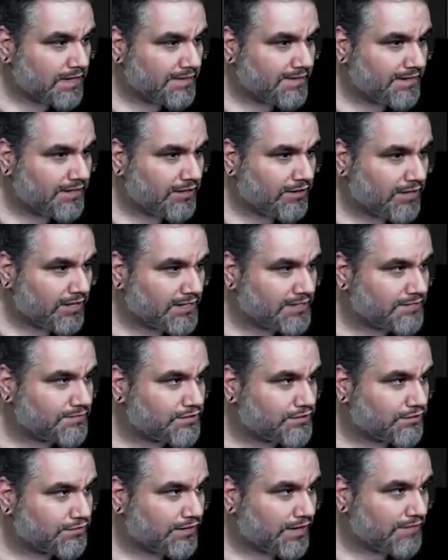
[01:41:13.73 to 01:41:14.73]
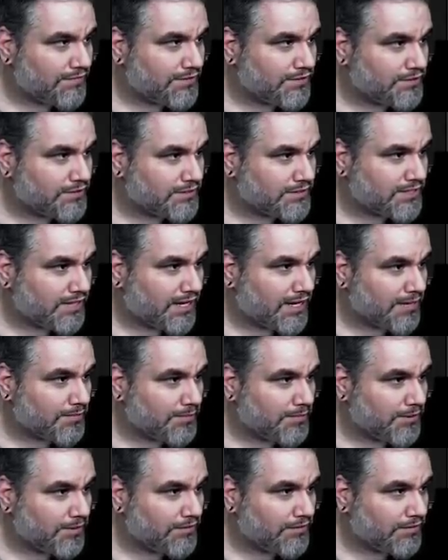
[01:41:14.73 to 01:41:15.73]
I think our odds of surviving due to time
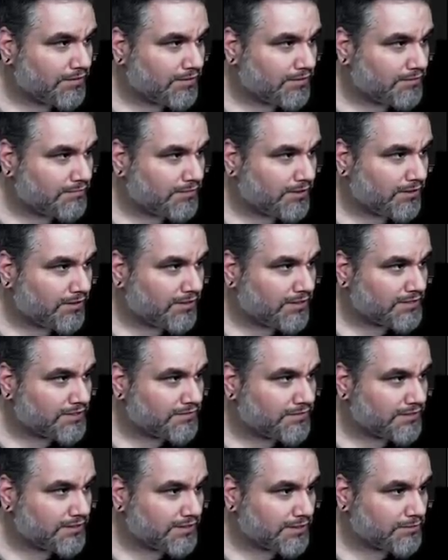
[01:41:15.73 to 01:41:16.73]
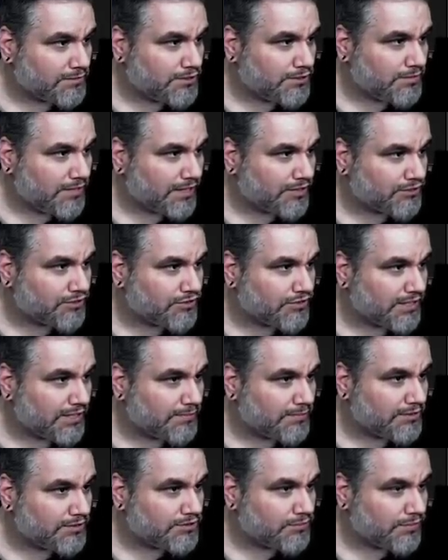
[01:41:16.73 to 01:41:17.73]
are better than our, our odds of dealing them two extra
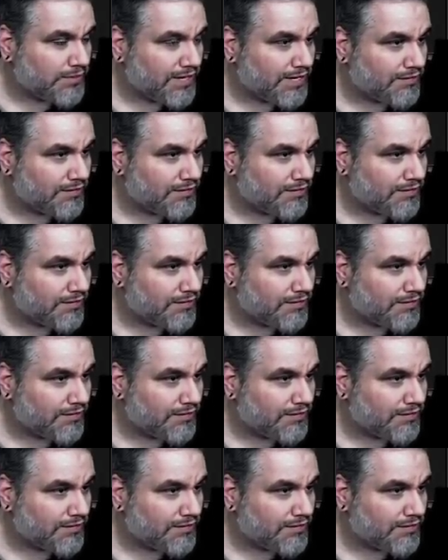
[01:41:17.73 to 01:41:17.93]
damage when